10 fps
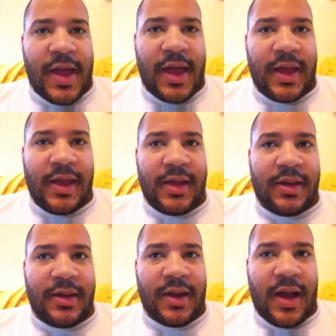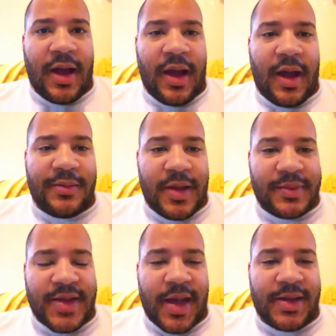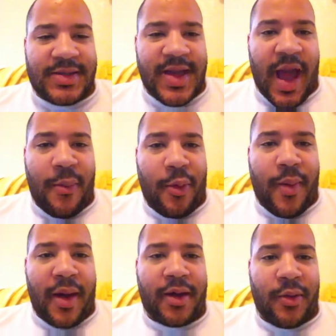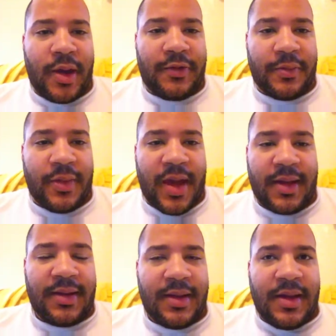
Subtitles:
And I'm sad to see Apple back away from that.